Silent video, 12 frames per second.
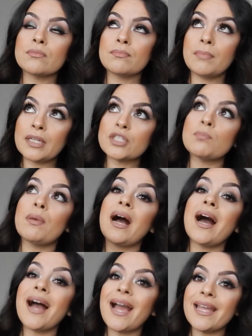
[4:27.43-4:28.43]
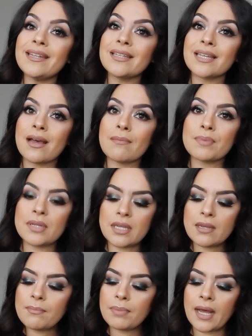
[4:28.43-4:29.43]
much behind the
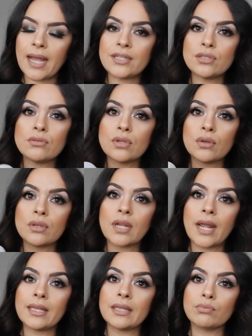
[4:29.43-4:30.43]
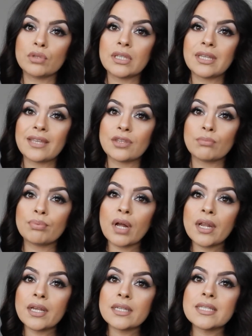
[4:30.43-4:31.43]
company, but I do know that I really like their
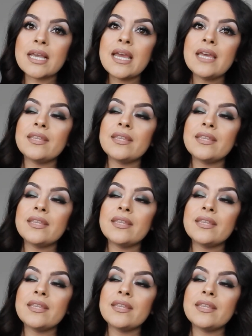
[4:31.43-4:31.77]
products.